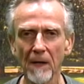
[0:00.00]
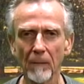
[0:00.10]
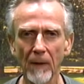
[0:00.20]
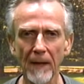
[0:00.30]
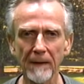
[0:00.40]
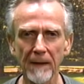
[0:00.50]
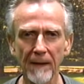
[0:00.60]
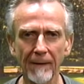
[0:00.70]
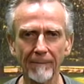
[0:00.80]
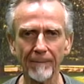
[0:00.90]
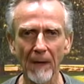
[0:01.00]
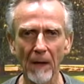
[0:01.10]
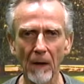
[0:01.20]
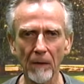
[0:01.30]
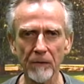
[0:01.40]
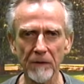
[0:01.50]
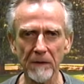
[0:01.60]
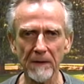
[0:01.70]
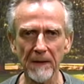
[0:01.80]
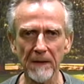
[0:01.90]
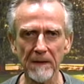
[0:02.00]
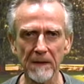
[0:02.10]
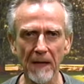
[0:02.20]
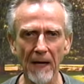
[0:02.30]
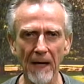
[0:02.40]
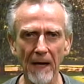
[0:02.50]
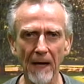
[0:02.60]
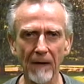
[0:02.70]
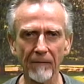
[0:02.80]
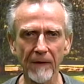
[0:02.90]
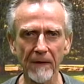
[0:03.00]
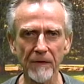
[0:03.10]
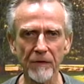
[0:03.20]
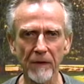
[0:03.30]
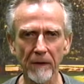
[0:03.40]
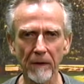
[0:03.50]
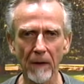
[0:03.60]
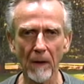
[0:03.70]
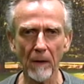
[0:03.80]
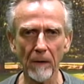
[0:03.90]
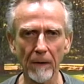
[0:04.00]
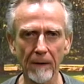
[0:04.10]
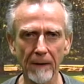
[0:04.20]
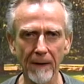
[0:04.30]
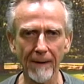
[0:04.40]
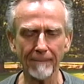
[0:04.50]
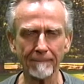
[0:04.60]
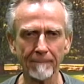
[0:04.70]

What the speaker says: But all she needs to have is her own